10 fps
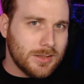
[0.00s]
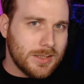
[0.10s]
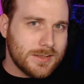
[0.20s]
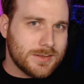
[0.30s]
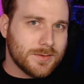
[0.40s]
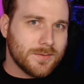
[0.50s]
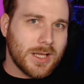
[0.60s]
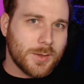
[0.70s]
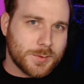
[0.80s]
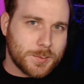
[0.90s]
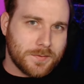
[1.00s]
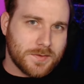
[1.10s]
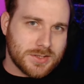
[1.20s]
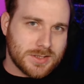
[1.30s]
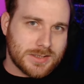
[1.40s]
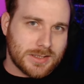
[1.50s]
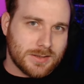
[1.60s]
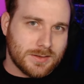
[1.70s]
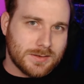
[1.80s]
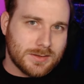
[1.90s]
list of language
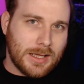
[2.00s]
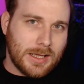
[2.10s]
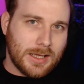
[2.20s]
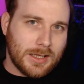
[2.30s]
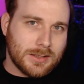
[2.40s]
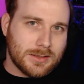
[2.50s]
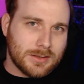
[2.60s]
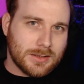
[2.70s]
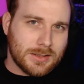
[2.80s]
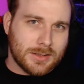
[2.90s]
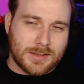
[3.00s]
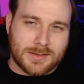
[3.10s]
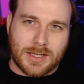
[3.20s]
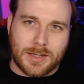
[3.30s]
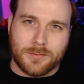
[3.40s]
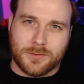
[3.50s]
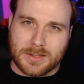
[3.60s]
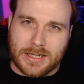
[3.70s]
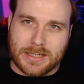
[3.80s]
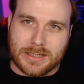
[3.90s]
proficiencies, and unless I'm
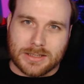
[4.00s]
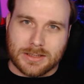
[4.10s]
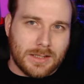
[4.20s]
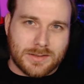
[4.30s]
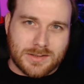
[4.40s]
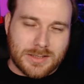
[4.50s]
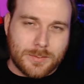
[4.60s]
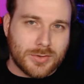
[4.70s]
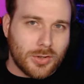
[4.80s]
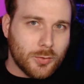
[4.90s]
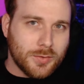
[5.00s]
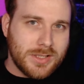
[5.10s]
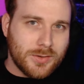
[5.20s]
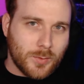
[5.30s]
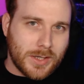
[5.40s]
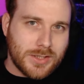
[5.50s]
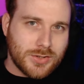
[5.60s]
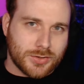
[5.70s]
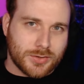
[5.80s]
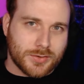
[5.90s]
forgetting, it seems only
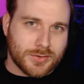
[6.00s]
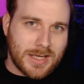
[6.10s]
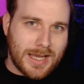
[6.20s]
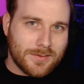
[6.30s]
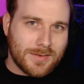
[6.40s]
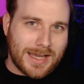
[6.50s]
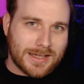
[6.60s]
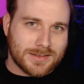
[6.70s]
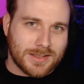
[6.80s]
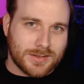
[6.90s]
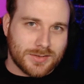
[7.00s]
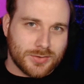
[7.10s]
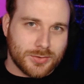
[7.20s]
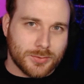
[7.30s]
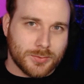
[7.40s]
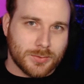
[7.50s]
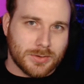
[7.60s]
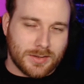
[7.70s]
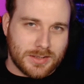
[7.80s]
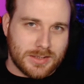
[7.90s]
rangers have access
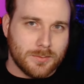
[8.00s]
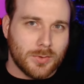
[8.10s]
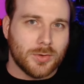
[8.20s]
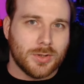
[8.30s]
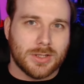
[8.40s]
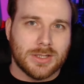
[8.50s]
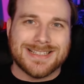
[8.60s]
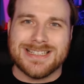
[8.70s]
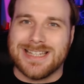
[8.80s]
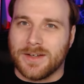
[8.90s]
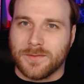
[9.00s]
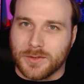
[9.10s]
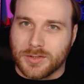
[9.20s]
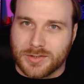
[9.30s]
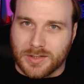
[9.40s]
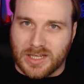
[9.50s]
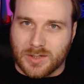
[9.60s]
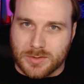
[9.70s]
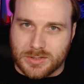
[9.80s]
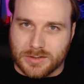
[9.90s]
to the more diverse
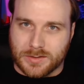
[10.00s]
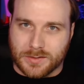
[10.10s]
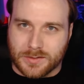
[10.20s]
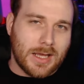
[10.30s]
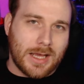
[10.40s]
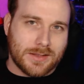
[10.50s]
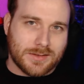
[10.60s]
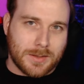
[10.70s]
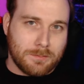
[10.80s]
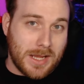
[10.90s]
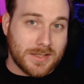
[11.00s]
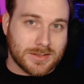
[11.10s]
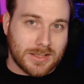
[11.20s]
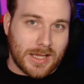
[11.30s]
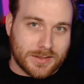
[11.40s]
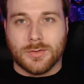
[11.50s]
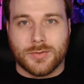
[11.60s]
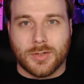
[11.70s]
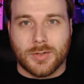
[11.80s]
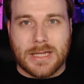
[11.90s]
languages as a base class.
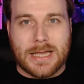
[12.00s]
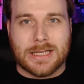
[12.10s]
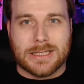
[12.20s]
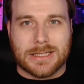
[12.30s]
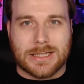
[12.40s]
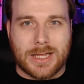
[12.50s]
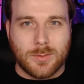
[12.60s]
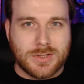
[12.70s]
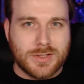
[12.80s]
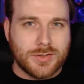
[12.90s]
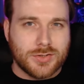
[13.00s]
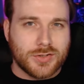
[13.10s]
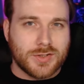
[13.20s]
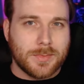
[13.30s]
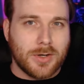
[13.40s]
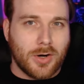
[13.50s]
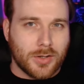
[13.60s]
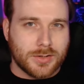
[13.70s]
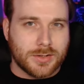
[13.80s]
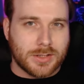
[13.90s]
So yeah, languages are just a bit
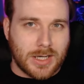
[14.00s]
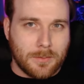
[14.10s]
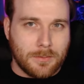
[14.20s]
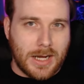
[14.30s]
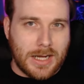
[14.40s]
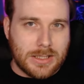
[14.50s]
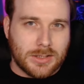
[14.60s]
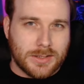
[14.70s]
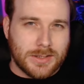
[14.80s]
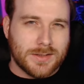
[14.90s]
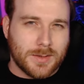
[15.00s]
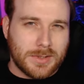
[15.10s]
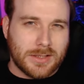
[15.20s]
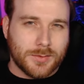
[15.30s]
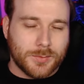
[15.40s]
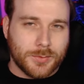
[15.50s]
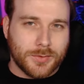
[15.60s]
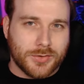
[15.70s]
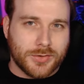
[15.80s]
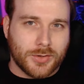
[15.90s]
harder to come by in these updated
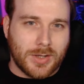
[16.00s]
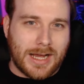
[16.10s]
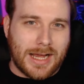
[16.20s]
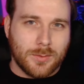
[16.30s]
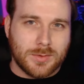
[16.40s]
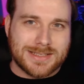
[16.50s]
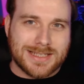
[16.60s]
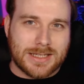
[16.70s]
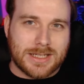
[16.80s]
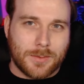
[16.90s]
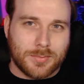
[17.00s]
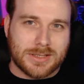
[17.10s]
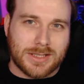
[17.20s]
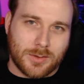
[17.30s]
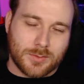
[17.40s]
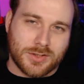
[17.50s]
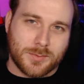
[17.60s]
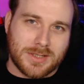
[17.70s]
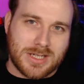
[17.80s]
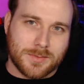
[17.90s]
rules, so I would say Comprehend Languages
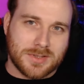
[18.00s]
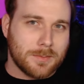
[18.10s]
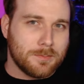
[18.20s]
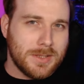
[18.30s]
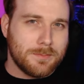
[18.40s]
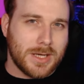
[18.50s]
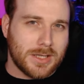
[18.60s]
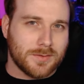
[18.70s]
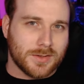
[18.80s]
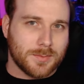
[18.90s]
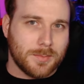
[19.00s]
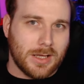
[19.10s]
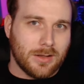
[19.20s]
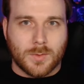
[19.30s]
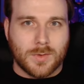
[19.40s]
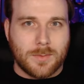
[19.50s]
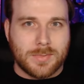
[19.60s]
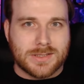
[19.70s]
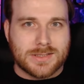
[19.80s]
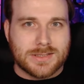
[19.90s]
becomes a bit better of a spell. With that
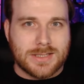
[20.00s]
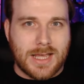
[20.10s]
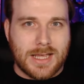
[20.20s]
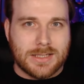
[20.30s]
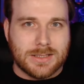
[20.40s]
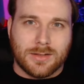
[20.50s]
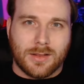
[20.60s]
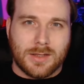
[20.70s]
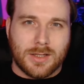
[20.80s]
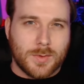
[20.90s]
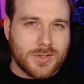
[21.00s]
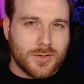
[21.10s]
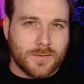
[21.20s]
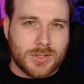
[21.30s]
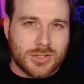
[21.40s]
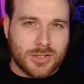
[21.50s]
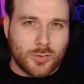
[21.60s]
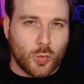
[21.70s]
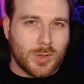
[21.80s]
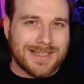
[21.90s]
being said, the original
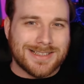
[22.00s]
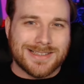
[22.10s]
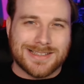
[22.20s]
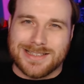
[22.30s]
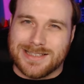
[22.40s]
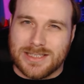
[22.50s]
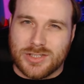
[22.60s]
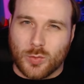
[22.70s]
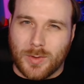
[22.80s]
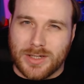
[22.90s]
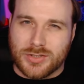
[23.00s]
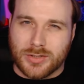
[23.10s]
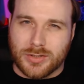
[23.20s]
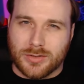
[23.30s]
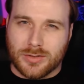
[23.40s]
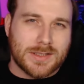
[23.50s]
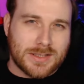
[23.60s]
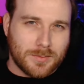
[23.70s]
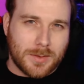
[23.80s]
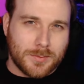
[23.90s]
version was situational,
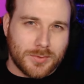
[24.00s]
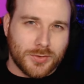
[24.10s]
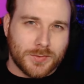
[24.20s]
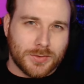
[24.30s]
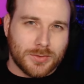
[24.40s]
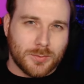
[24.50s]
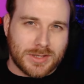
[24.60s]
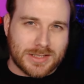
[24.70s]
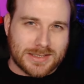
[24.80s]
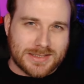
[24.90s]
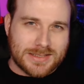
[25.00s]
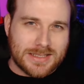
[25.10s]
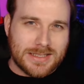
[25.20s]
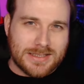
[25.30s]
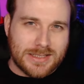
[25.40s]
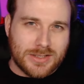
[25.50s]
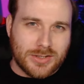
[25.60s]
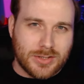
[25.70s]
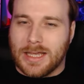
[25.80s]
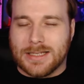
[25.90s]
sometimes useful, with a C
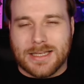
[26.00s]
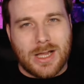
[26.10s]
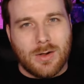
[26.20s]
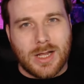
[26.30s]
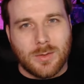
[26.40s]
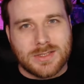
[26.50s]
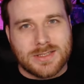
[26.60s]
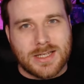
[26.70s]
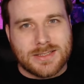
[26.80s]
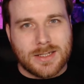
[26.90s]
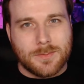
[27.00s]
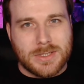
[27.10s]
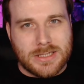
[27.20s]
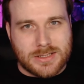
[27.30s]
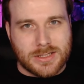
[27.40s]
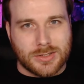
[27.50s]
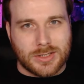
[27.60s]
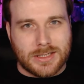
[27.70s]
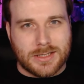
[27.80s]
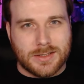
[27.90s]
tier, and now I would say it's at a B tier.
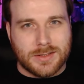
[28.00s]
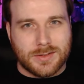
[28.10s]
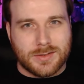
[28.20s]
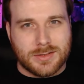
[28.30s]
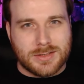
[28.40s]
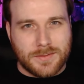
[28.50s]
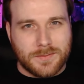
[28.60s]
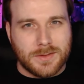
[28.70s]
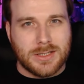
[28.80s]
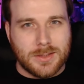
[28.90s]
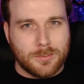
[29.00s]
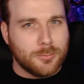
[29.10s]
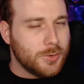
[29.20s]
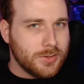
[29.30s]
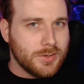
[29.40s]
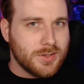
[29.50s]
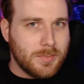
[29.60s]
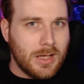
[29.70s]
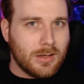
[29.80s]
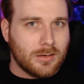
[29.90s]
It is definitely a pretty good
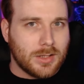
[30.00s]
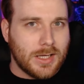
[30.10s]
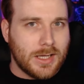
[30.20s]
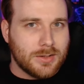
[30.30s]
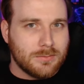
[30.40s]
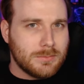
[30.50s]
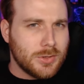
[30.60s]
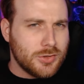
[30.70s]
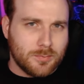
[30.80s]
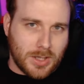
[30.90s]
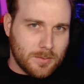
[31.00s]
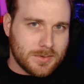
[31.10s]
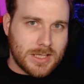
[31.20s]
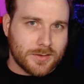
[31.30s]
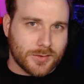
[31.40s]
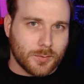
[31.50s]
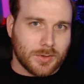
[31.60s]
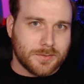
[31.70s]
spell, and you should probably take this one.